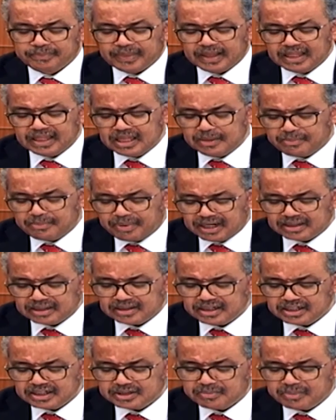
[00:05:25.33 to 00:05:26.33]
The
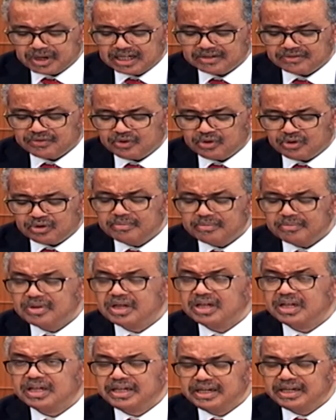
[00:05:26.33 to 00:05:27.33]
Partners Platform
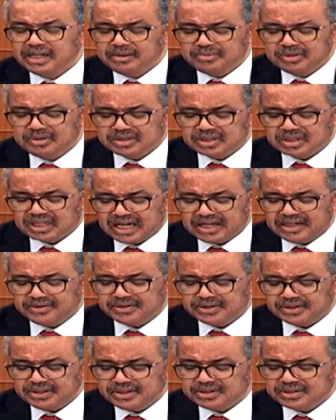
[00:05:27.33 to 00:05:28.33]
enables
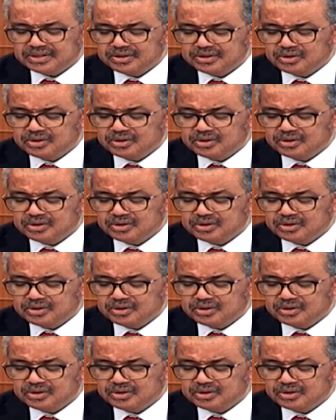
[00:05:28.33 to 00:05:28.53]
countries